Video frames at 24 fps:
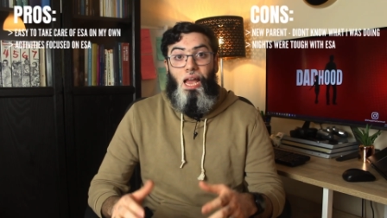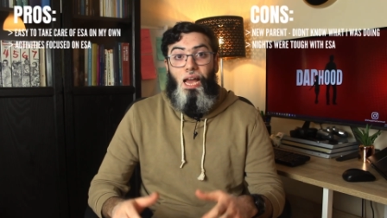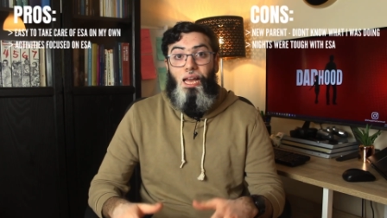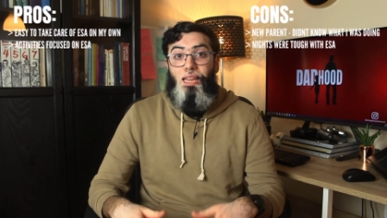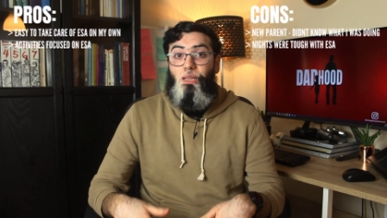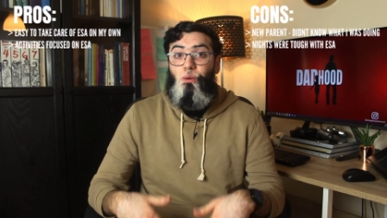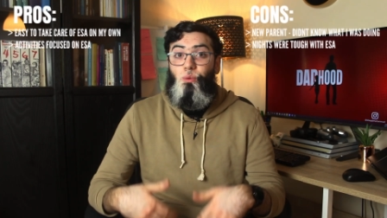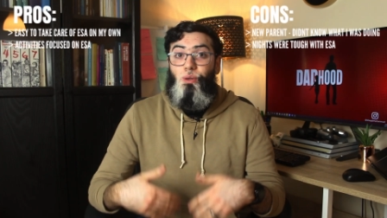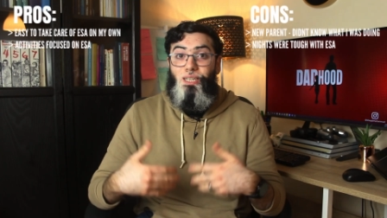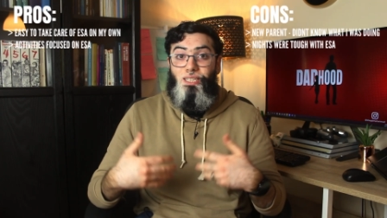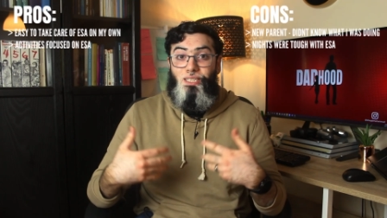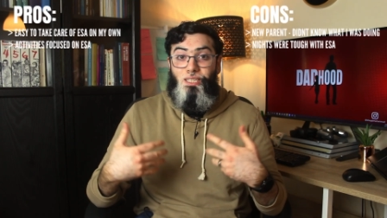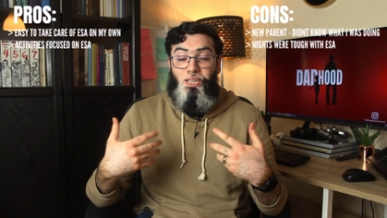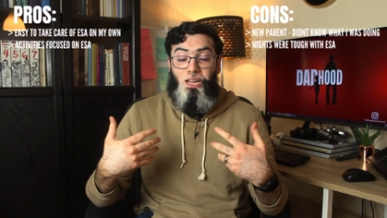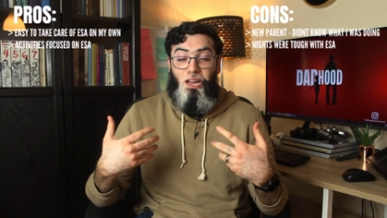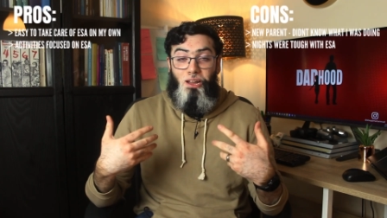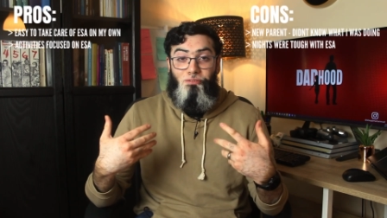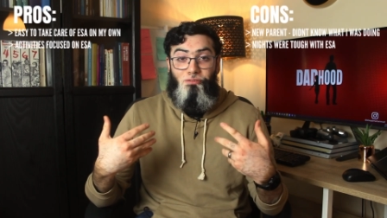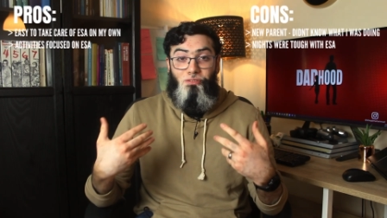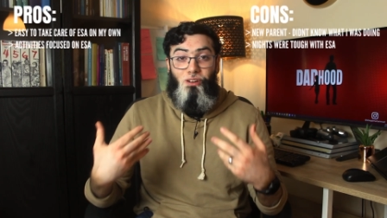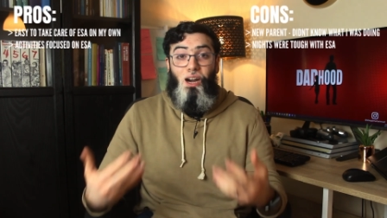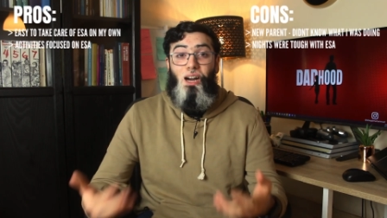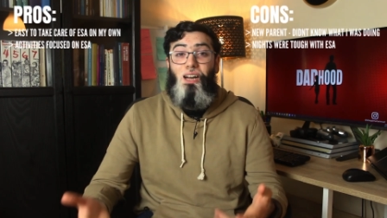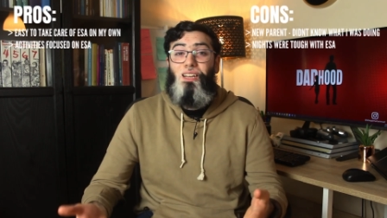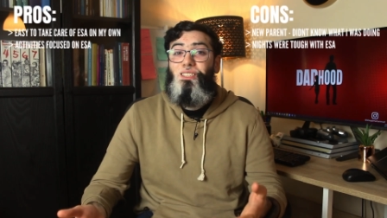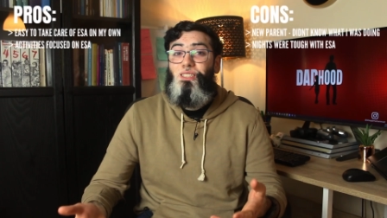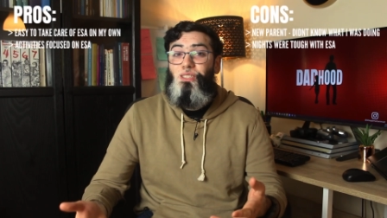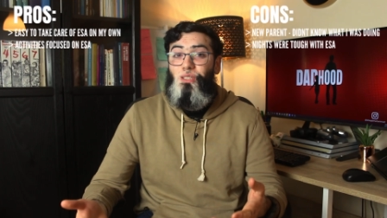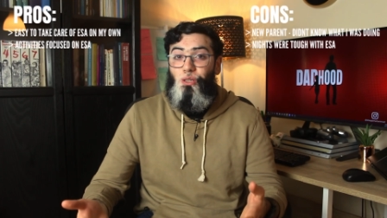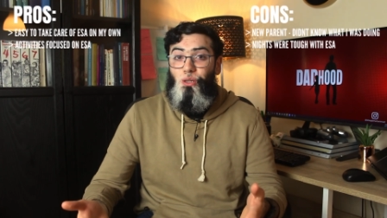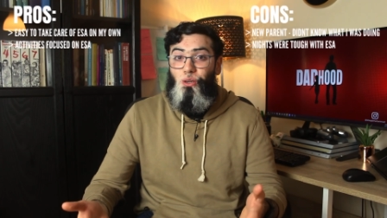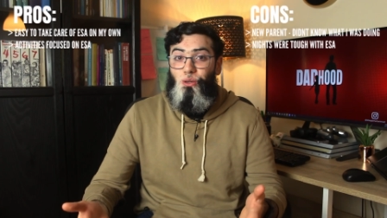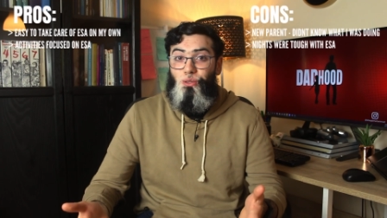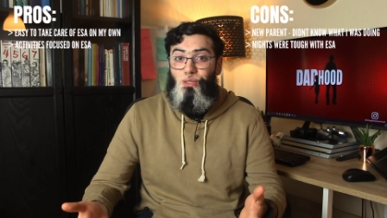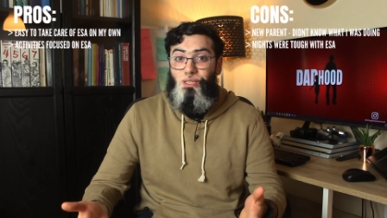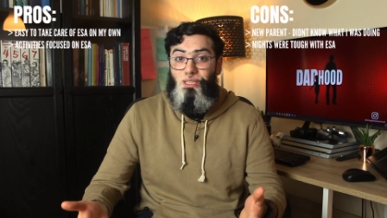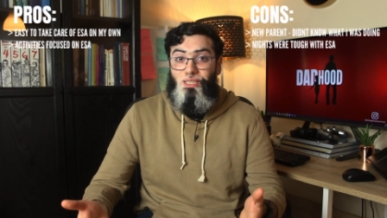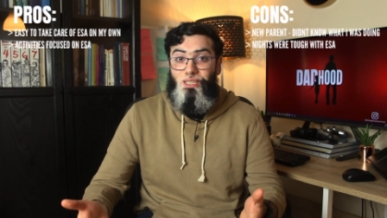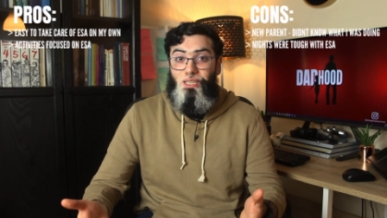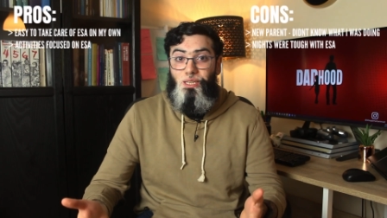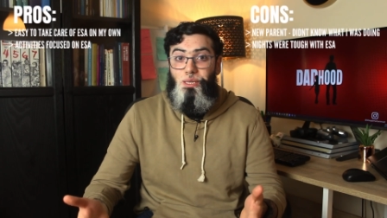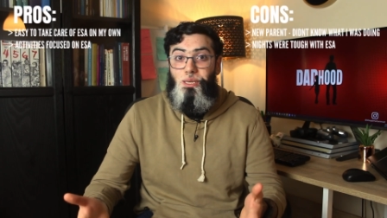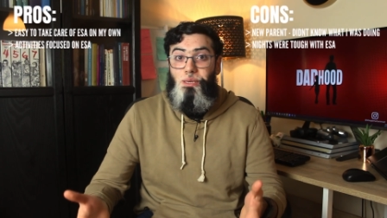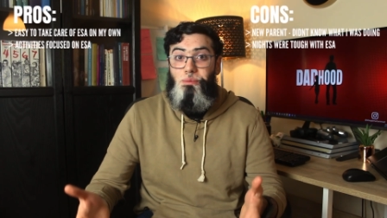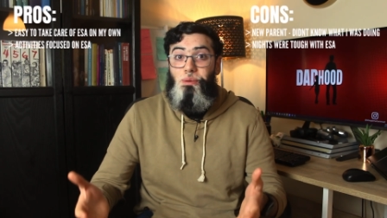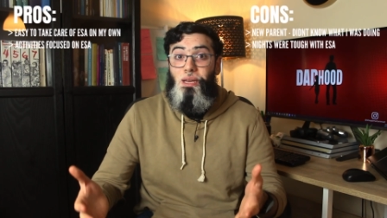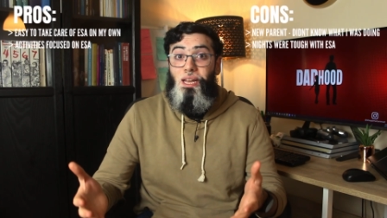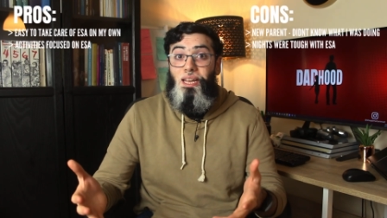And then when it's time for us to go to
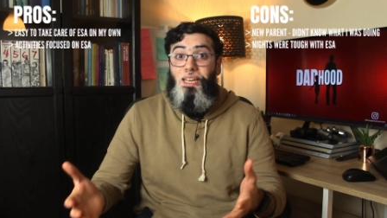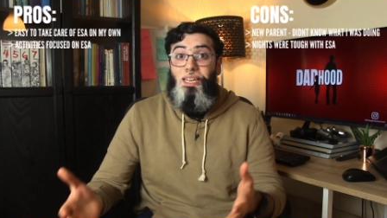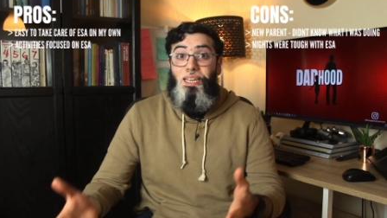sleep,